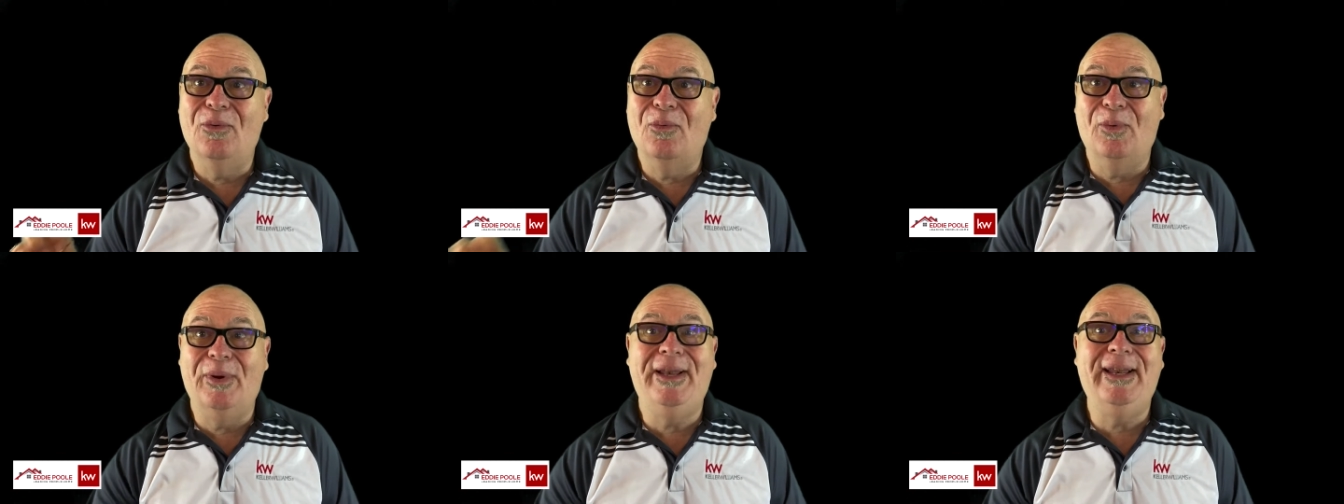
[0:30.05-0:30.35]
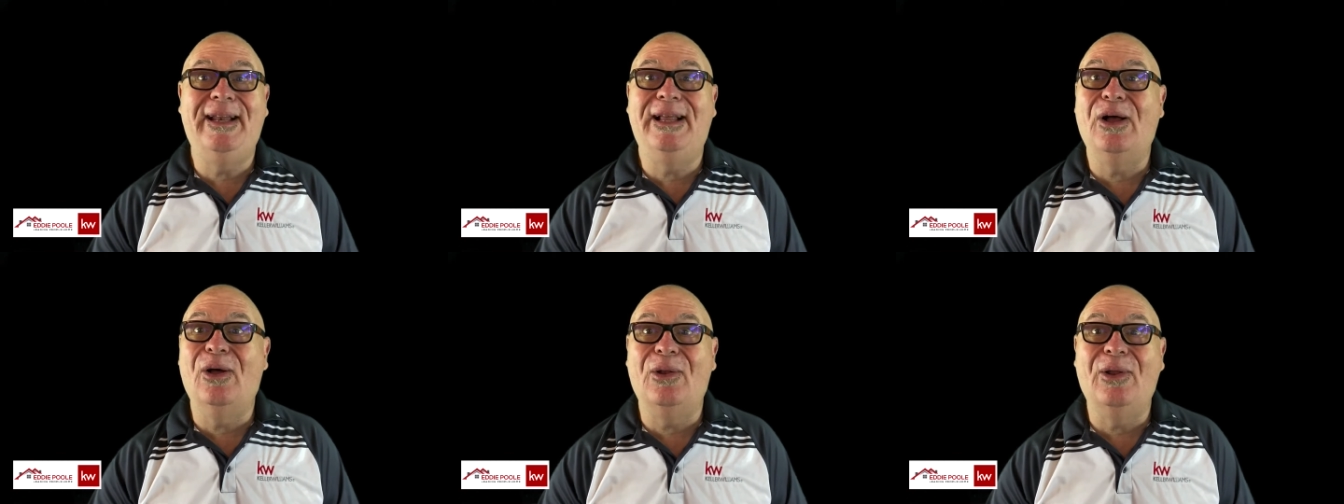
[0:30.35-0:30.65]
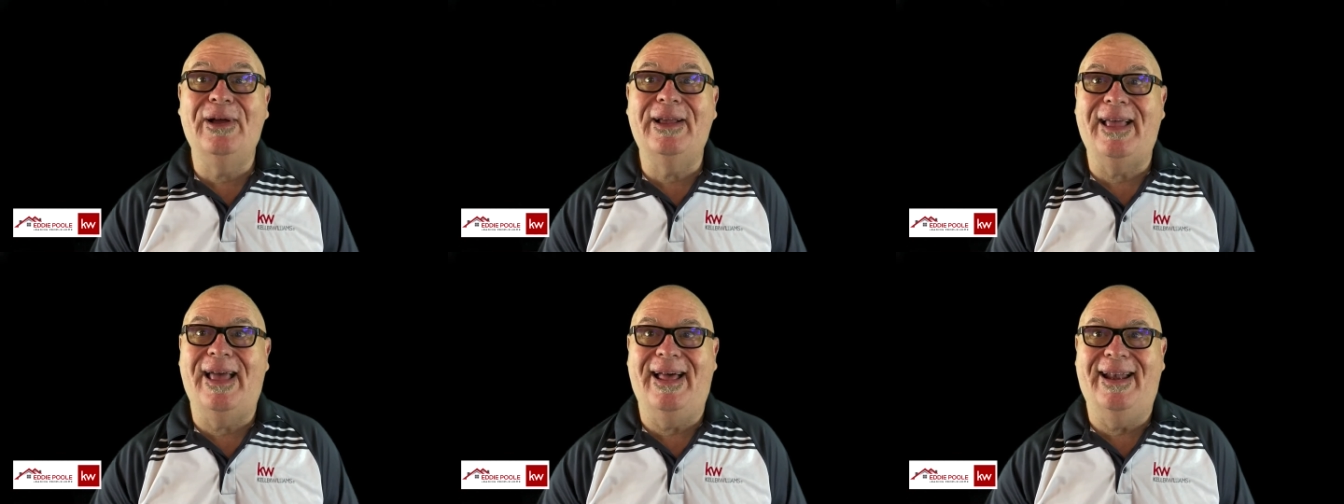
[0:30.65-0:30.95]
We need to go
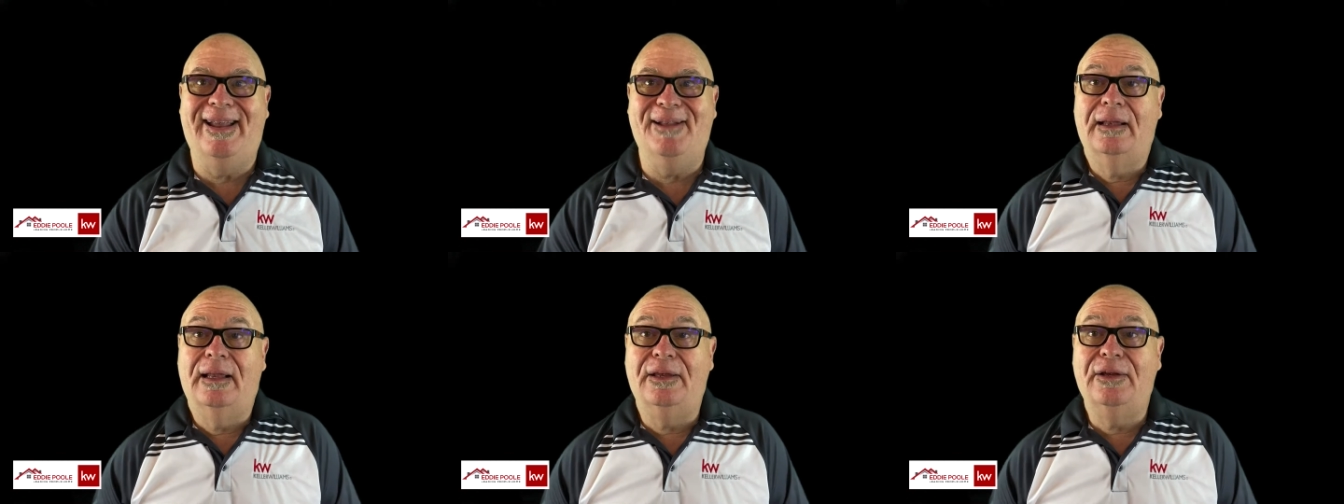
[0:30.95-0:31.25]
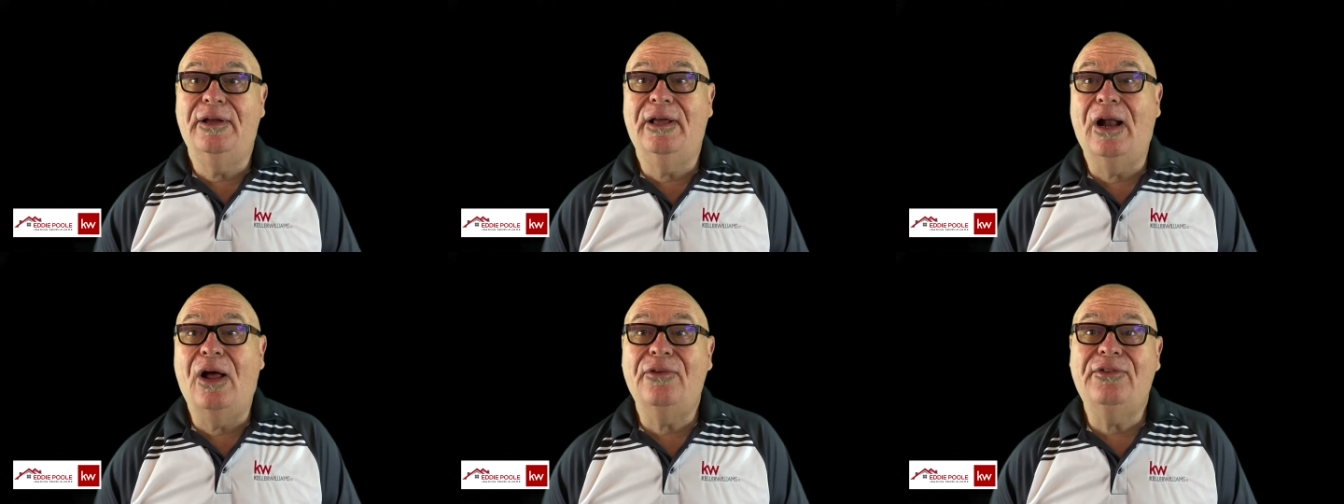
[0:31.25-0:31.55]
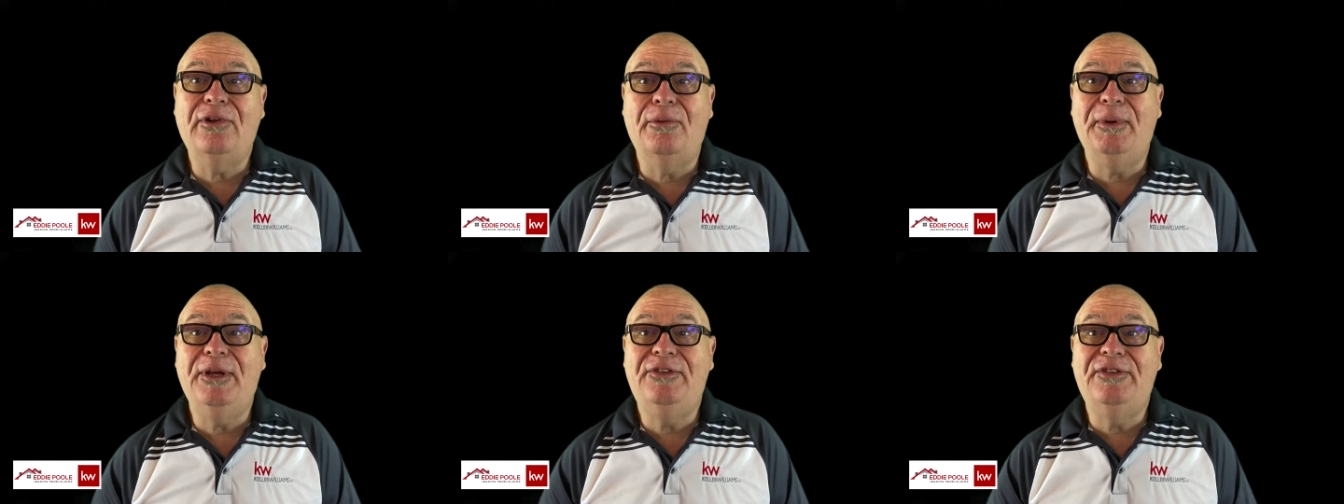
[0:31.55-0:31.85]
look at it. And you can
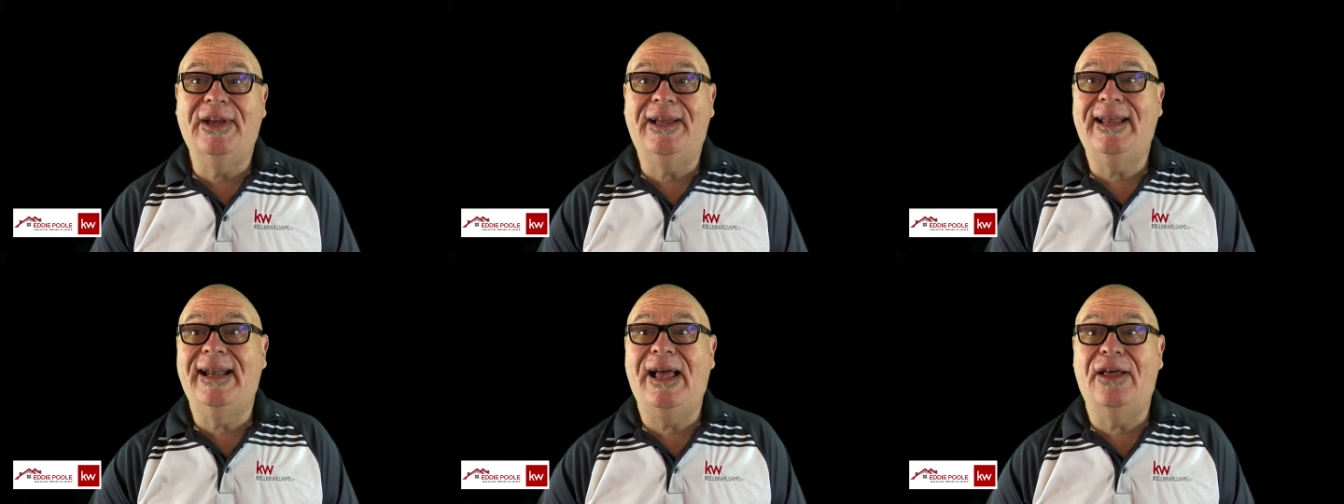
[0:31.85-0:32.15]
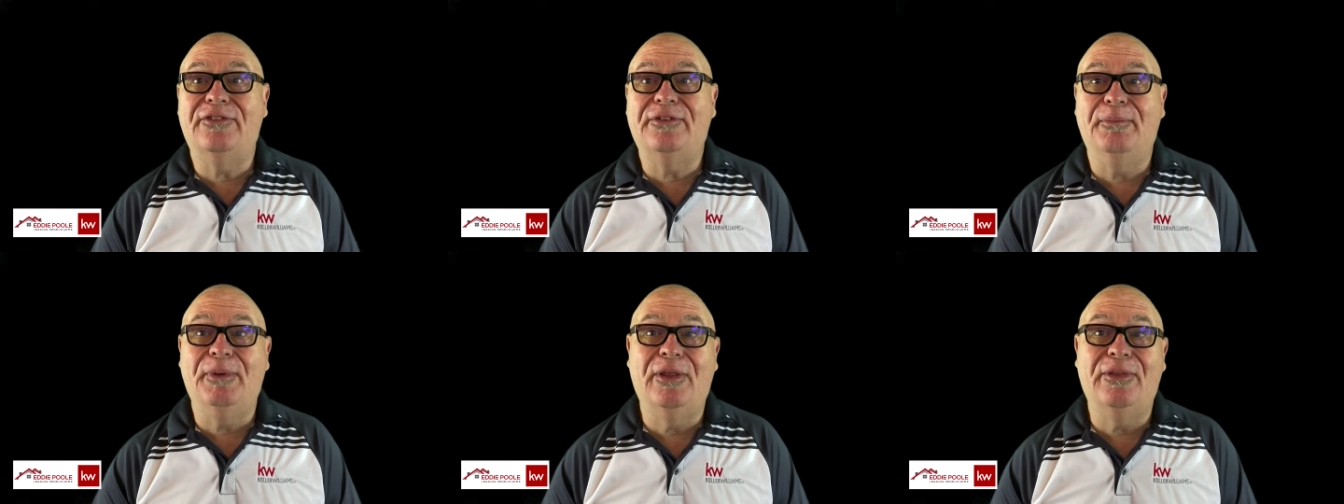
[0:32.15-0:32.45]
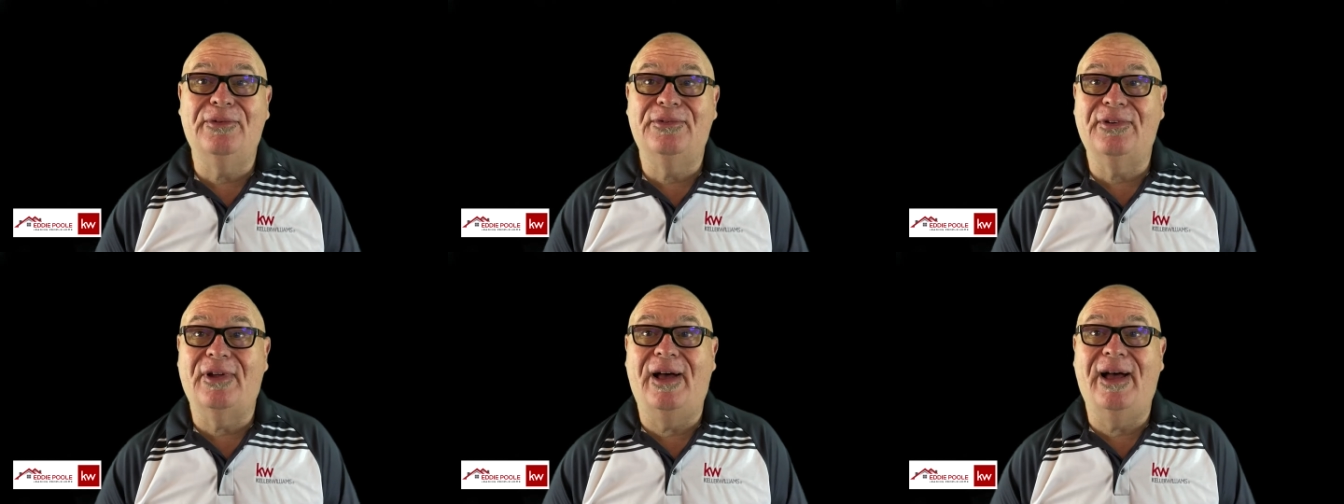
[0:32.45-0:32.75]
also be checking out some
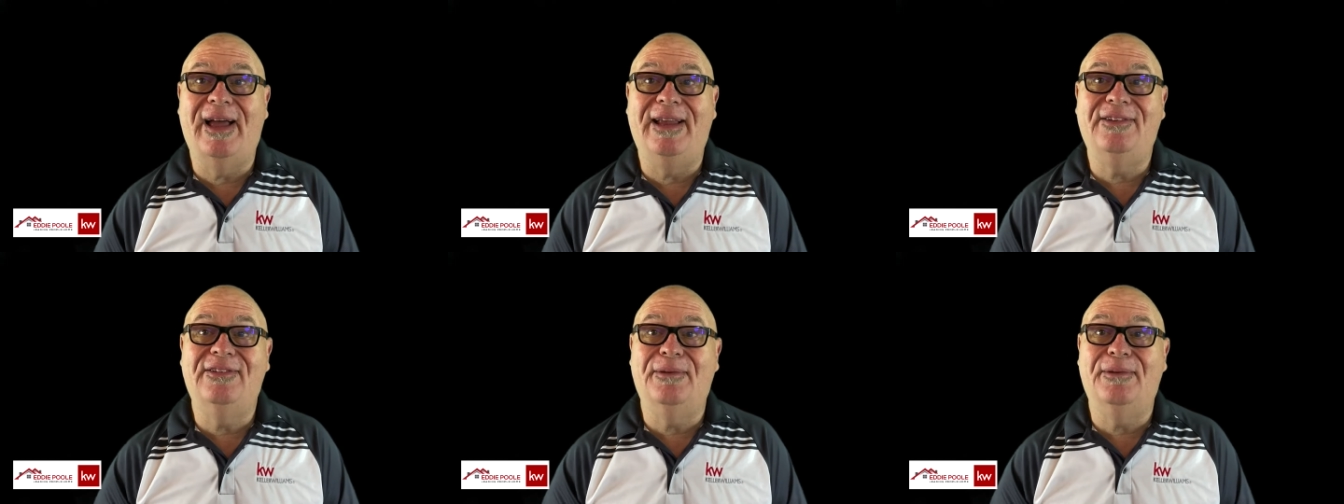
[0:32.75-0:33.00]
other sites.